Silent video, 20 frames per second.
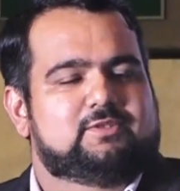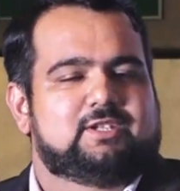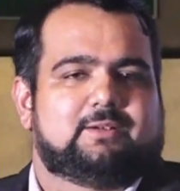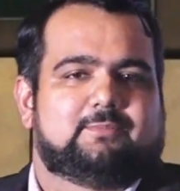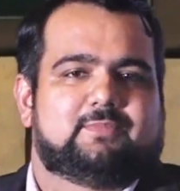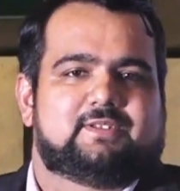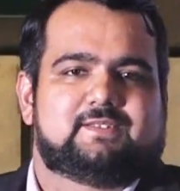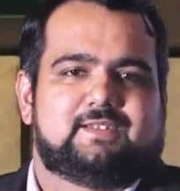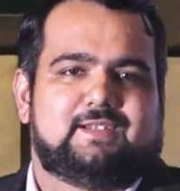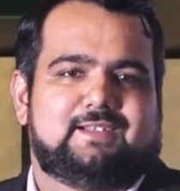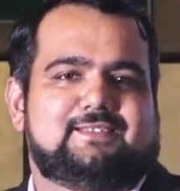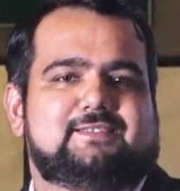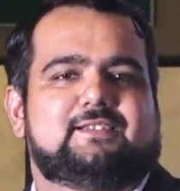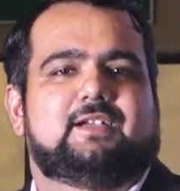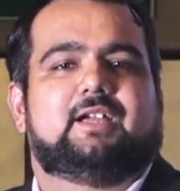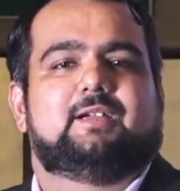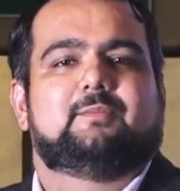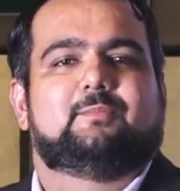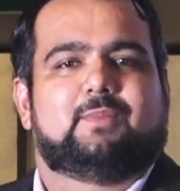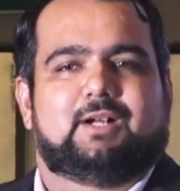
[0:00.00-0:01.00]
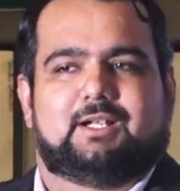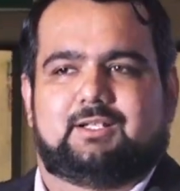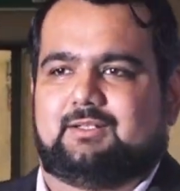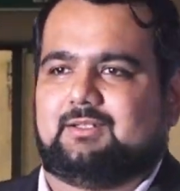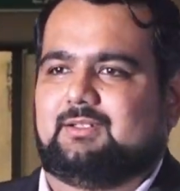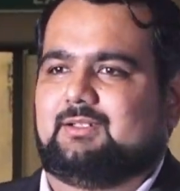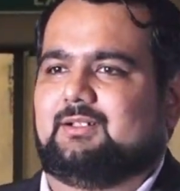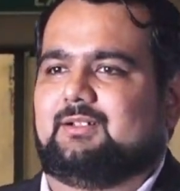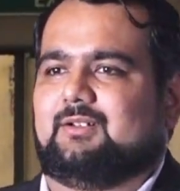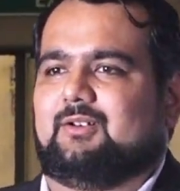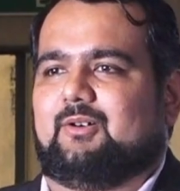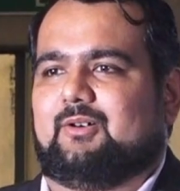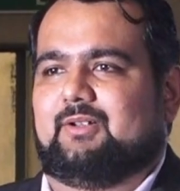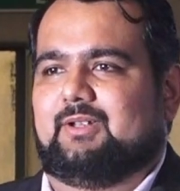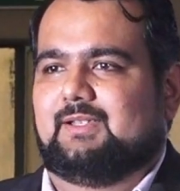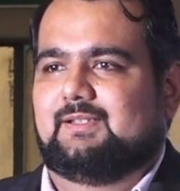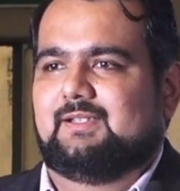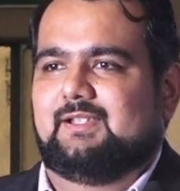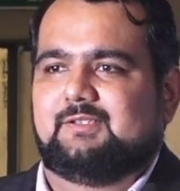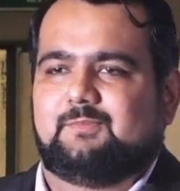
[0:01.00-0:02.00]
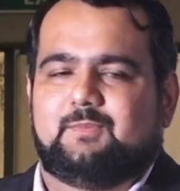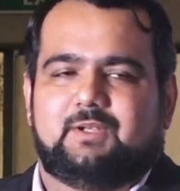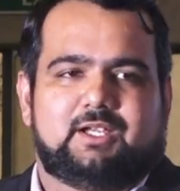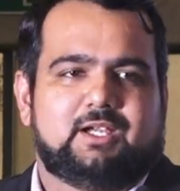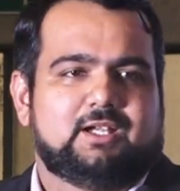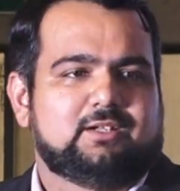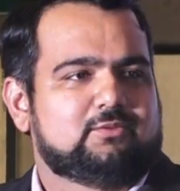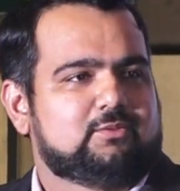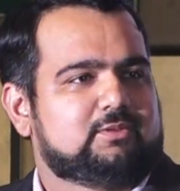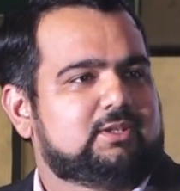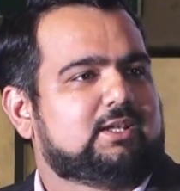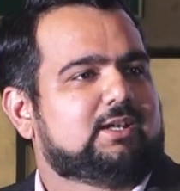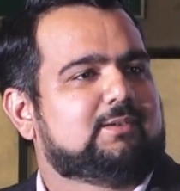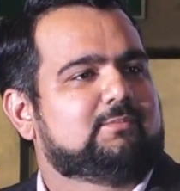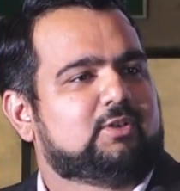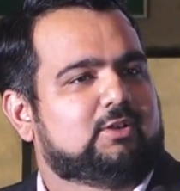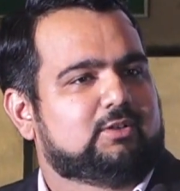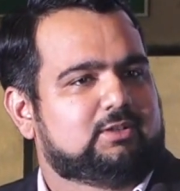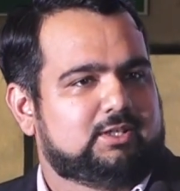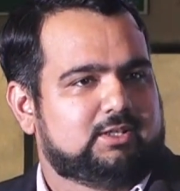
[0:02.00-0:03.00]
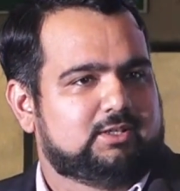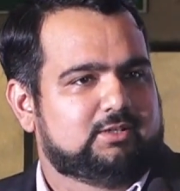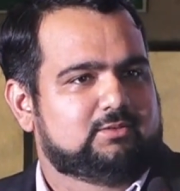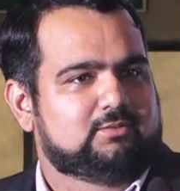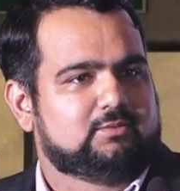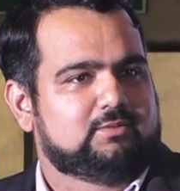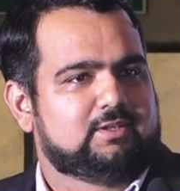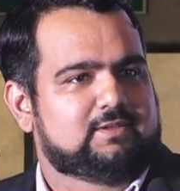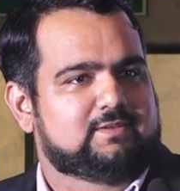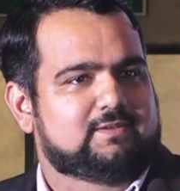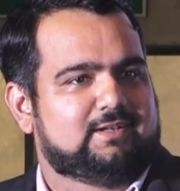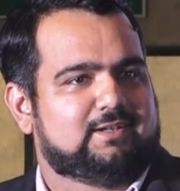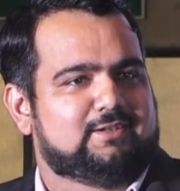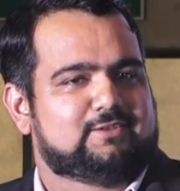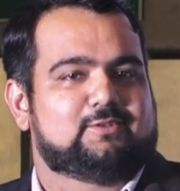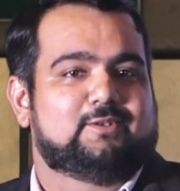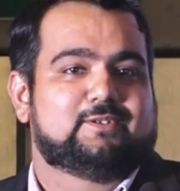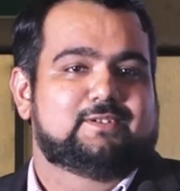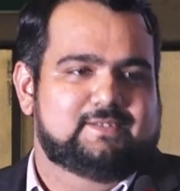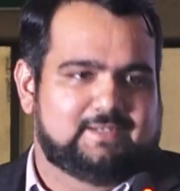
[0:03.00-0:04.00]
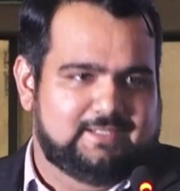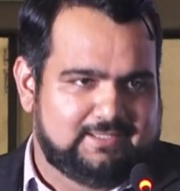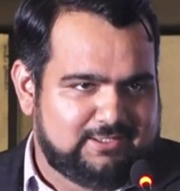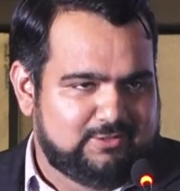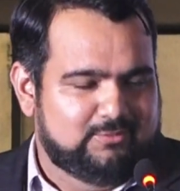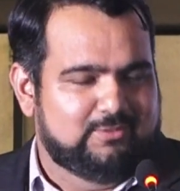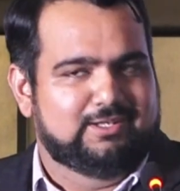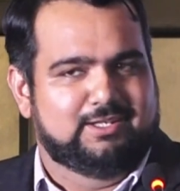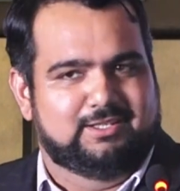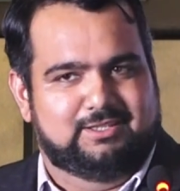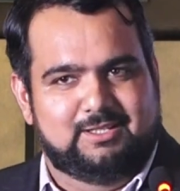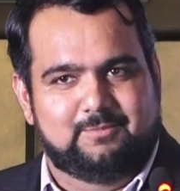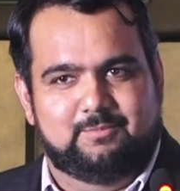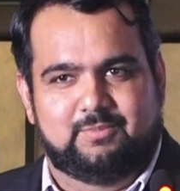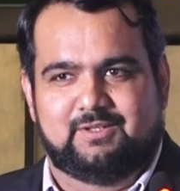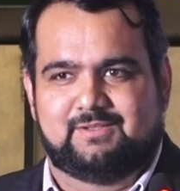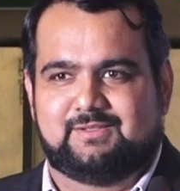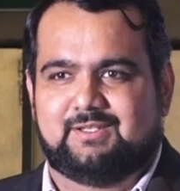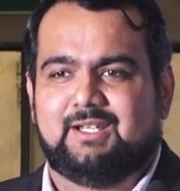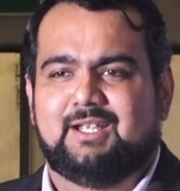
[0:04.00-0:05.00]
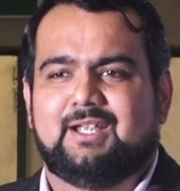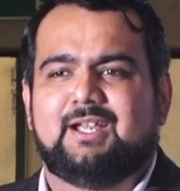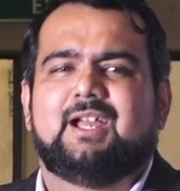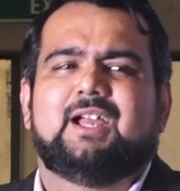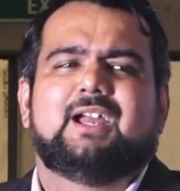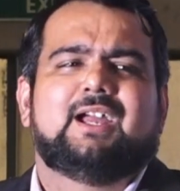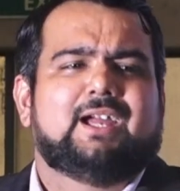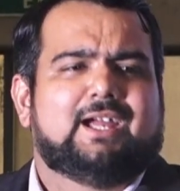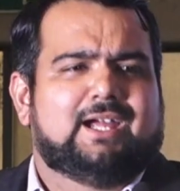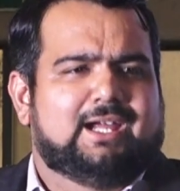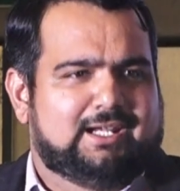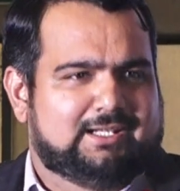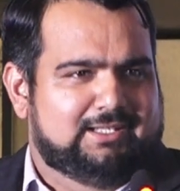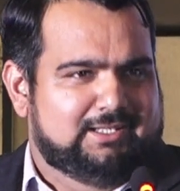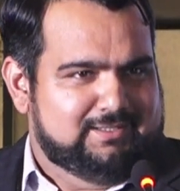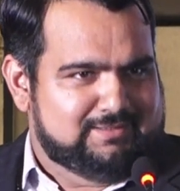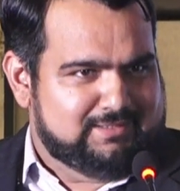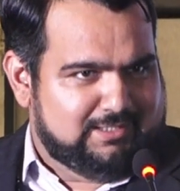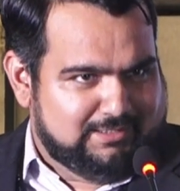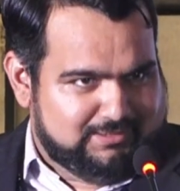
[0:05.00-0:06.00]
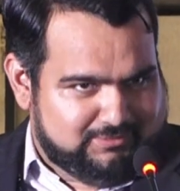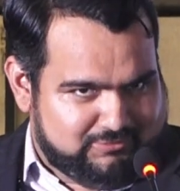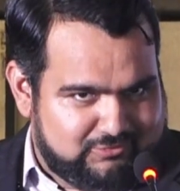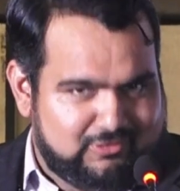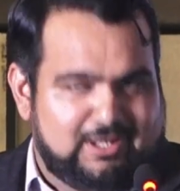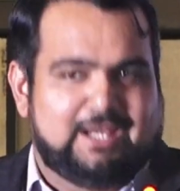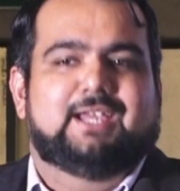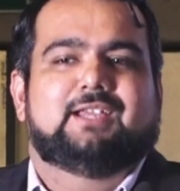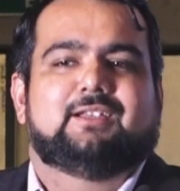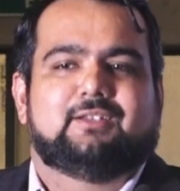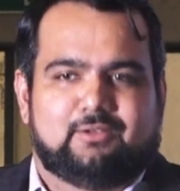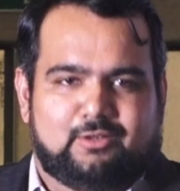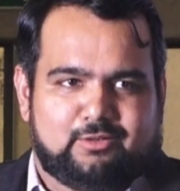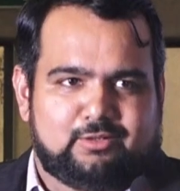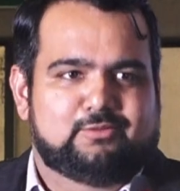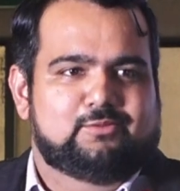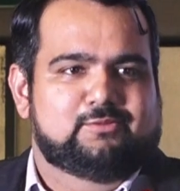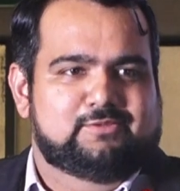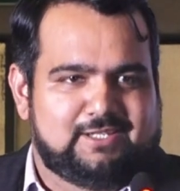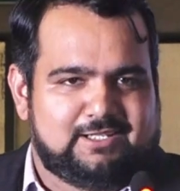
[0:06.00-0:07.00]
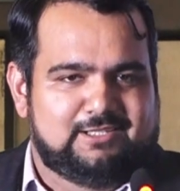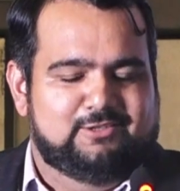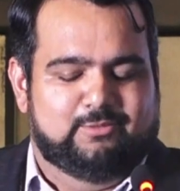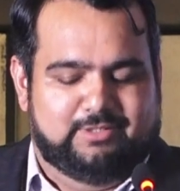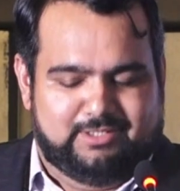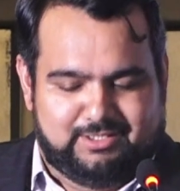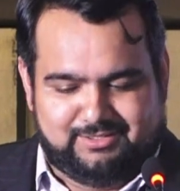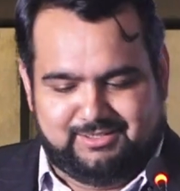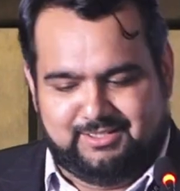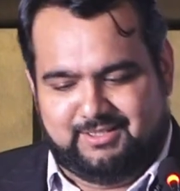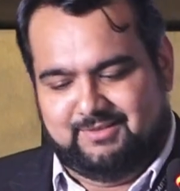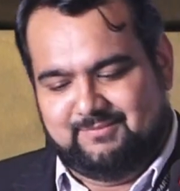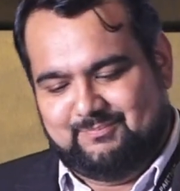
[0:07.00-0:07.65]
I'm a sales guy, but honestly speaking, today I'm not here to discuss or sell you anything per se. At least I'll try not to sell you anything.